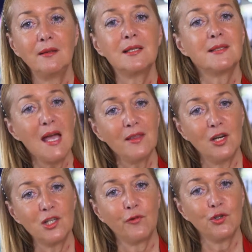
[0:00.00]
the
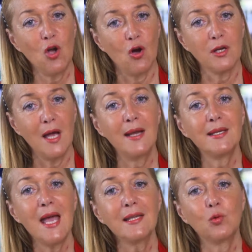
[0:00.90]
standards for dog
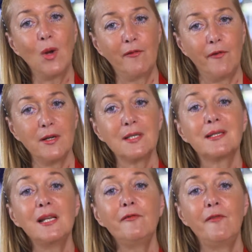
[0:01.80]
and cat welfare
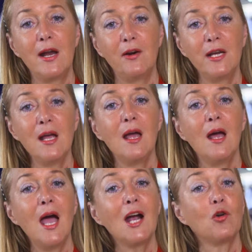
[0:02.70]
still vary
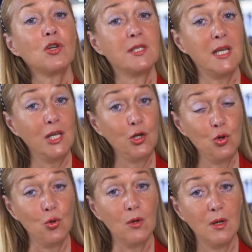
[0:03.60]
across the
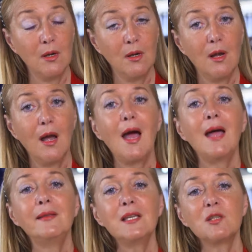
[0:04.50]
EU,
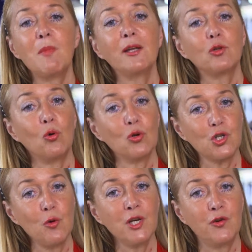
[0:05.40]
and this might
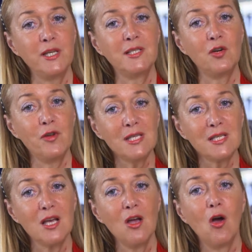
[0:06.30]
also increase the
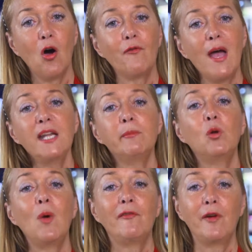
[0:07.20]
risk of
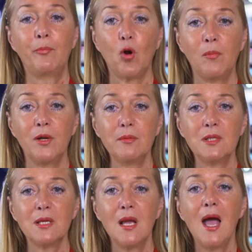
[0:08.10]
animal welfare
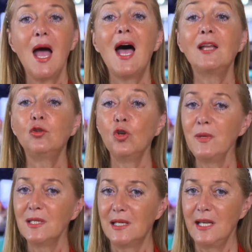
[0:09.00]
problems and to
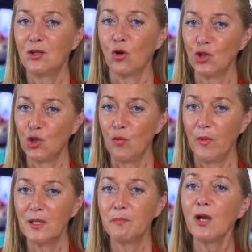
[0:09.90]
mislead
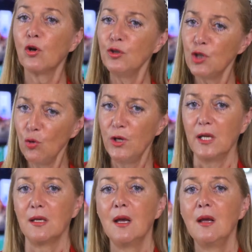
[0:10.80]
consumers by
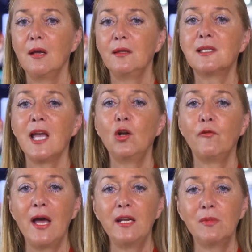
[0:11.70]
condoning the sale
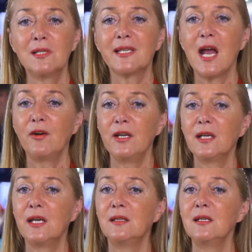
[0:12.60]
of animals carrying
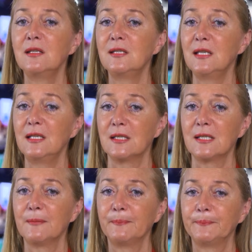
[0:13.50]
hidden diseases.